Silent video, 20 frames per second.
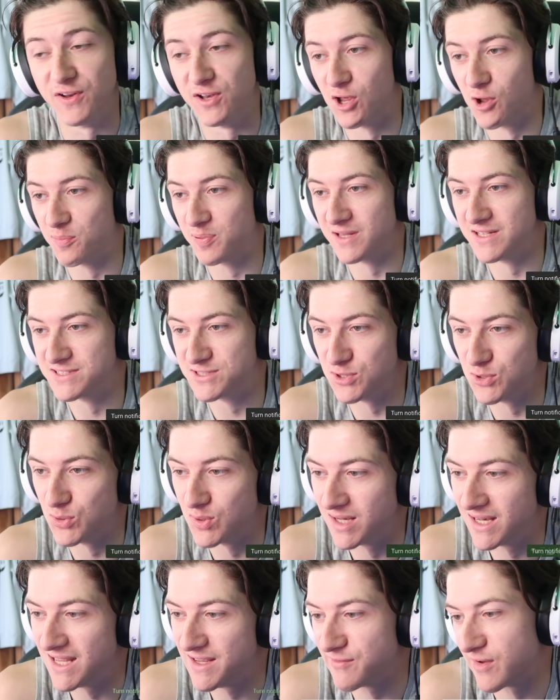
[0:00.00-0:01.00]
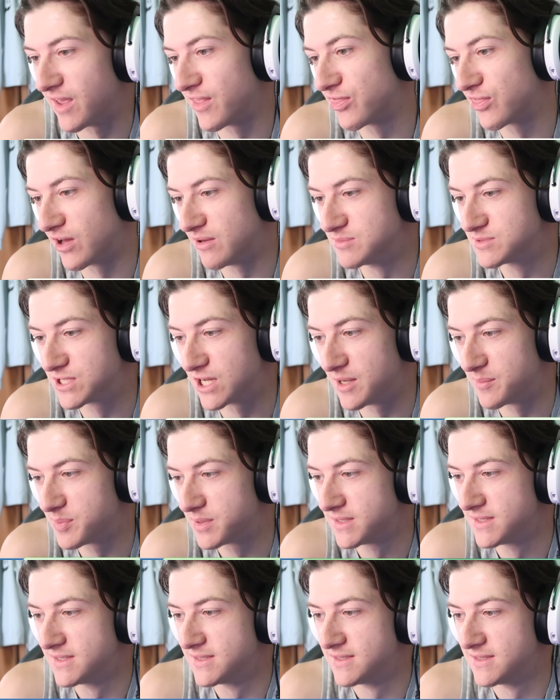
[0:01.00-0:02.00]
video, please do leave a thumbs
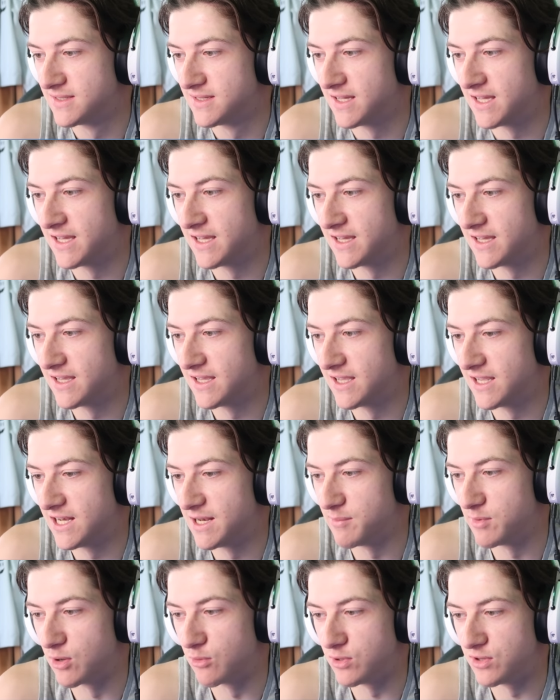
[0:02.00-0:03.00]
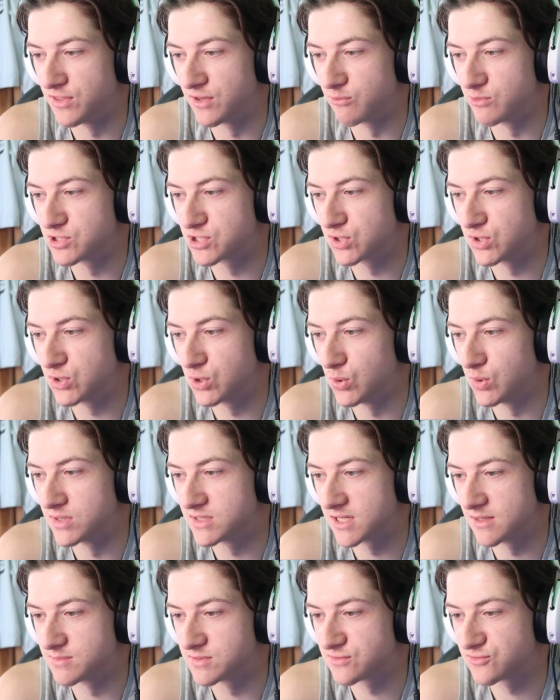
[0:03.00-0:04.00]
up. Uh, let me know what you think we should do
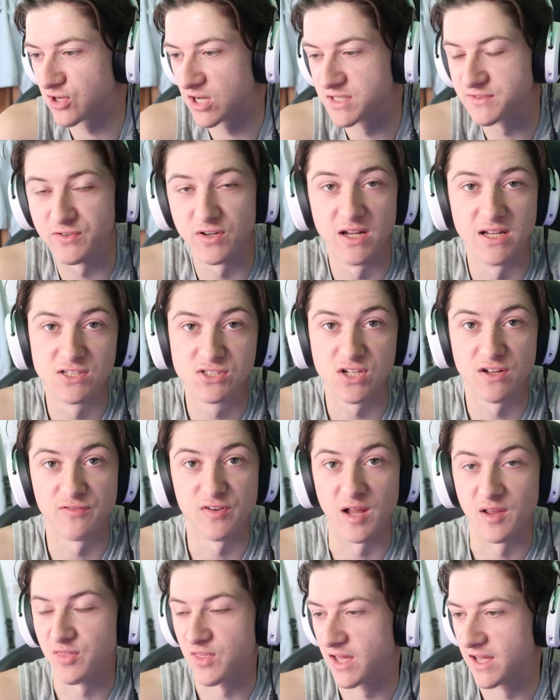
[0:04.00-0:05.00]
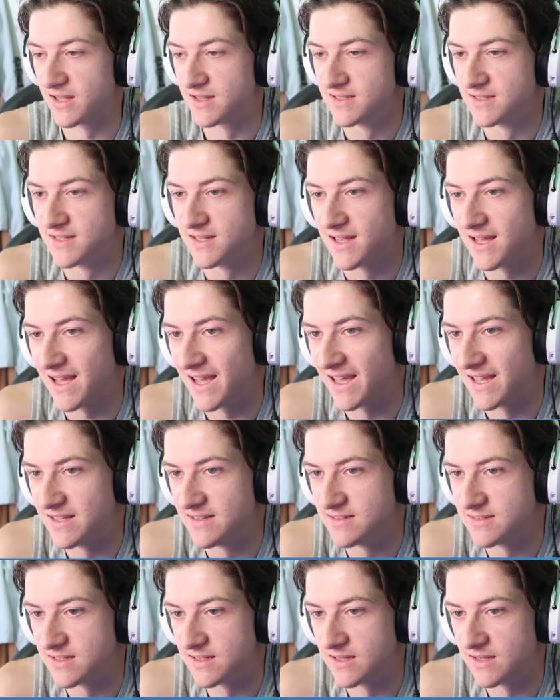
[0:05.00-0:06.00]
in terms of transfer and stuff like that. And